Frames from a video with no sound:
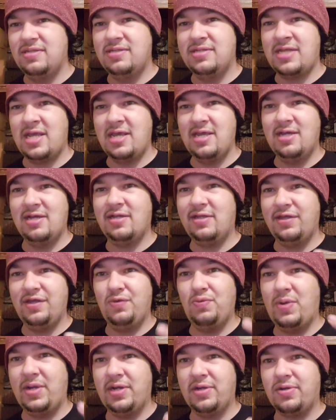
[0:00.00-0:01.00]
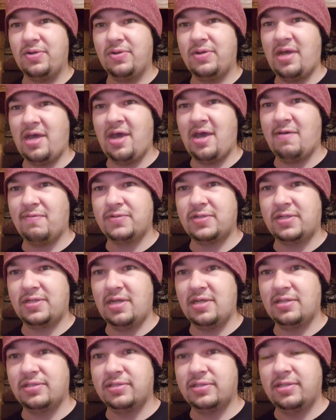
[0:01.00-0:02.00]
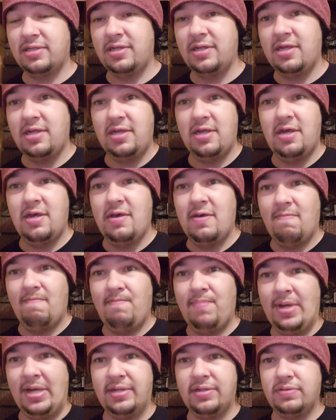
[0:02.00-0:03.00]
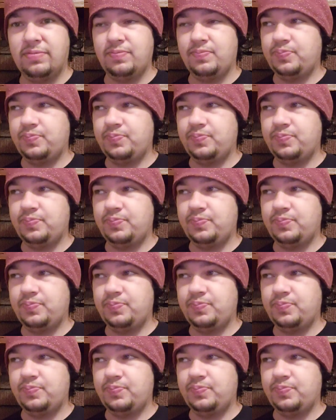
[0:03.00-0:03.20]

tingly weird aftertaste. But